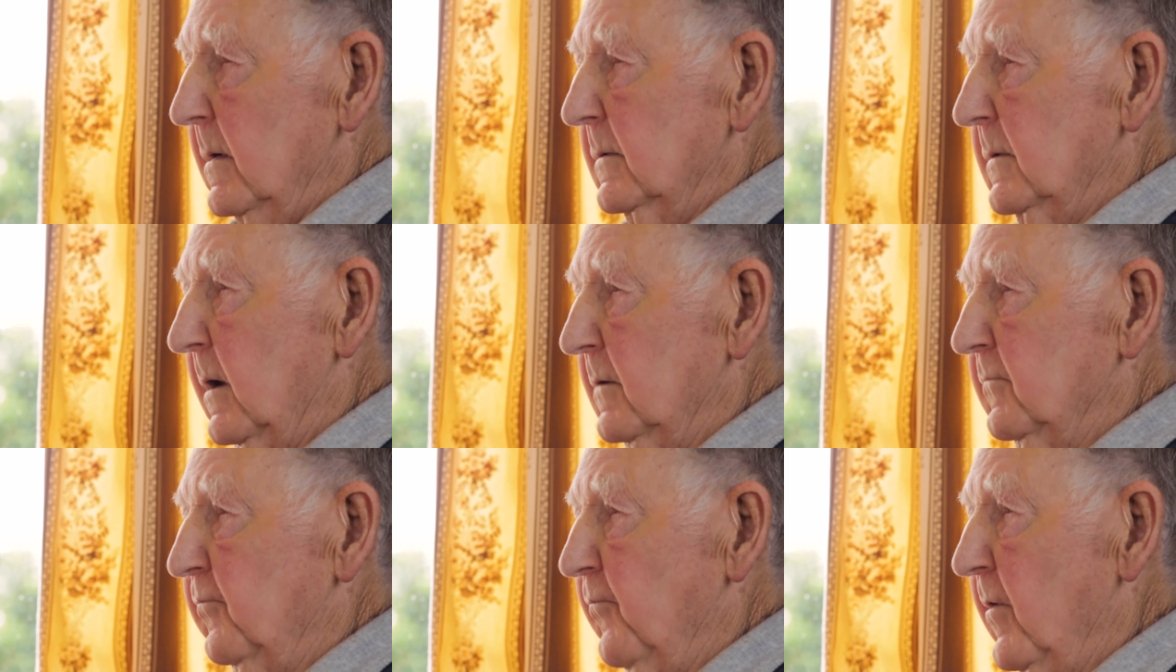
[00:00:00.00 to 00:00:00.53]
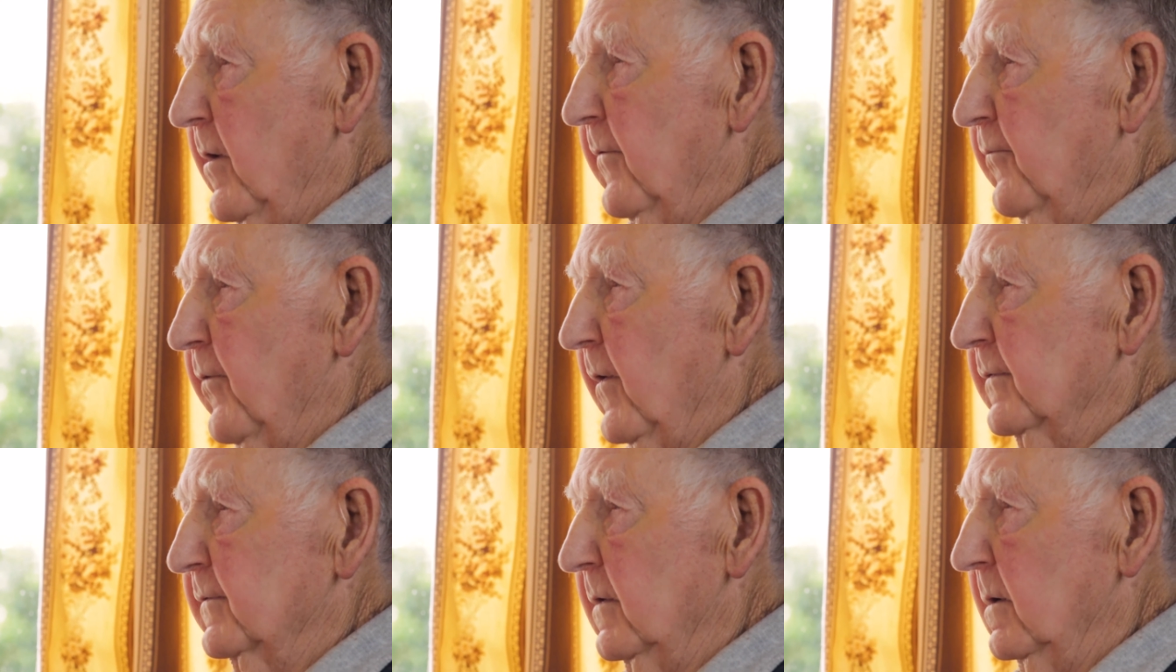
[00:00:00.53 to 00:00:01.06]
get very
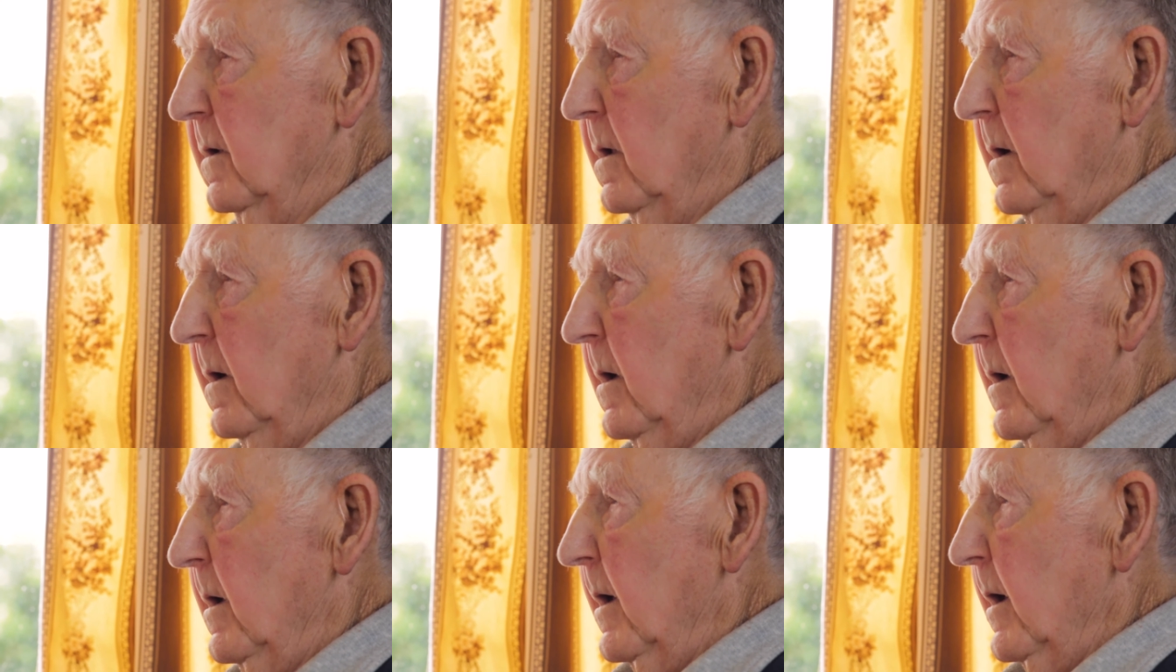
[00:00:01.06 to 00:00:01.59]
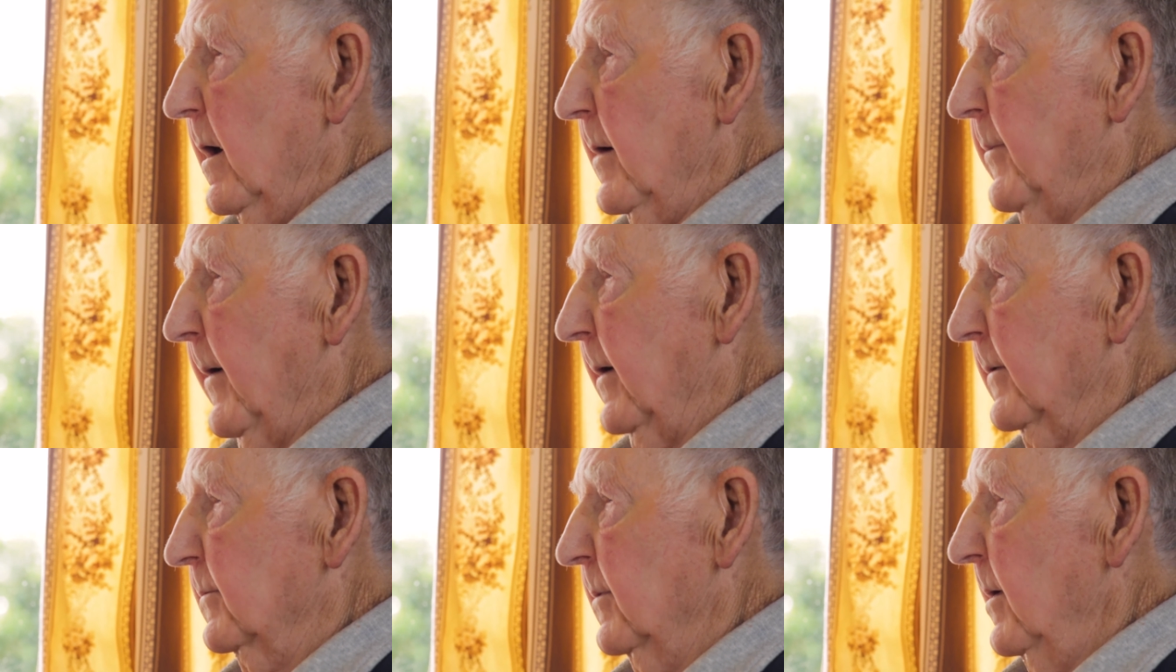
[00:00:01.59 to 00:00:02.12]
fussy
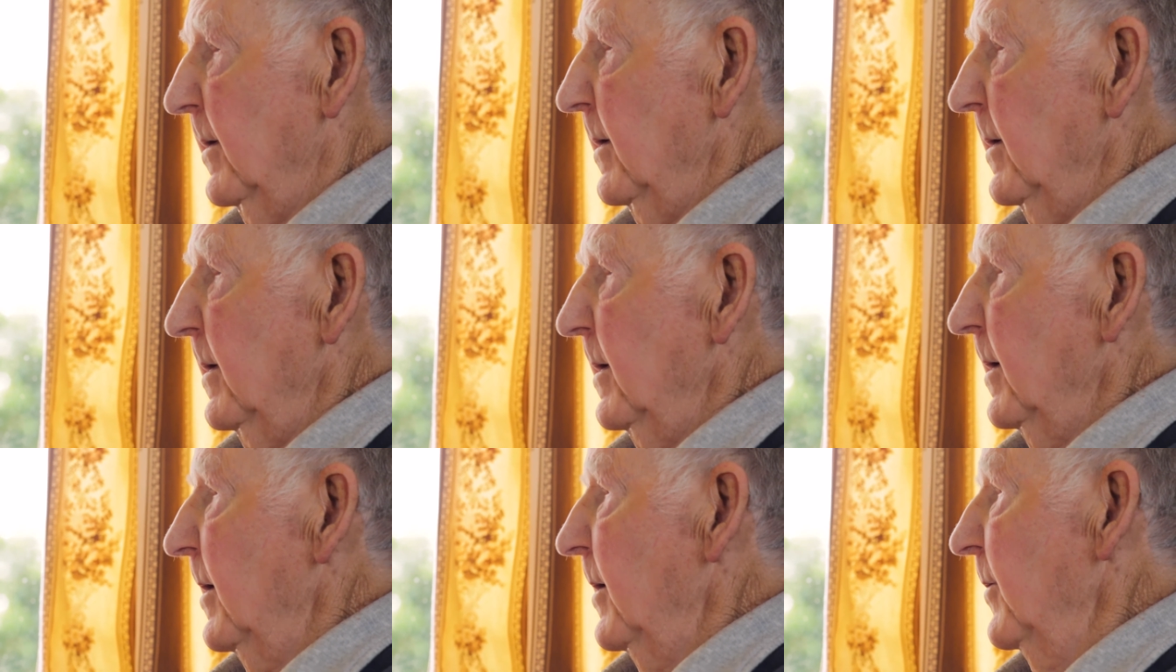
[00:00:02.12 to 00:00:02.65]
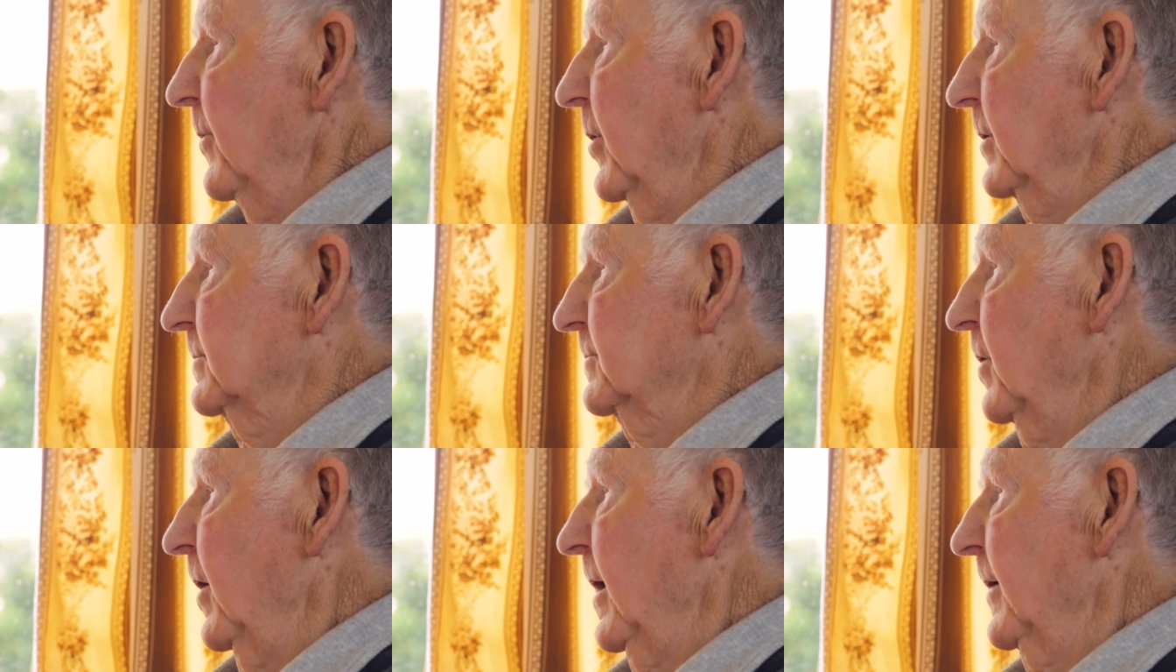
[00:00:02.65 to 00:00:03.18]
about
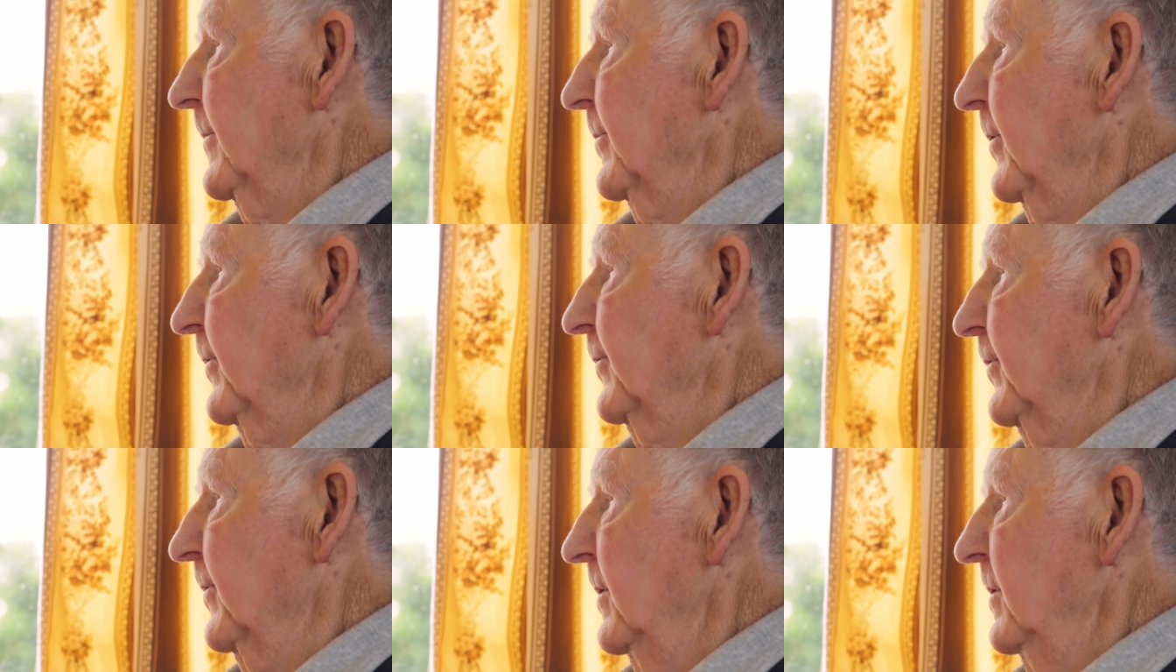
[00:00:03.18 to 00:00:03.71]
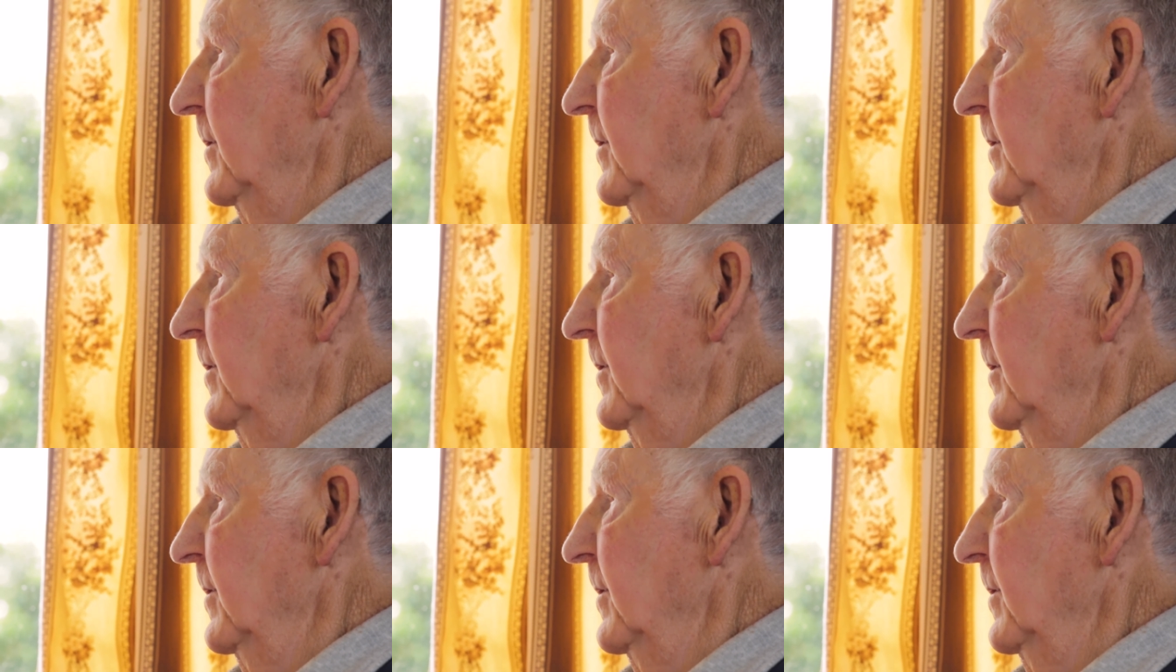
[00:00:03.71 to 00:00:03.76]
what type of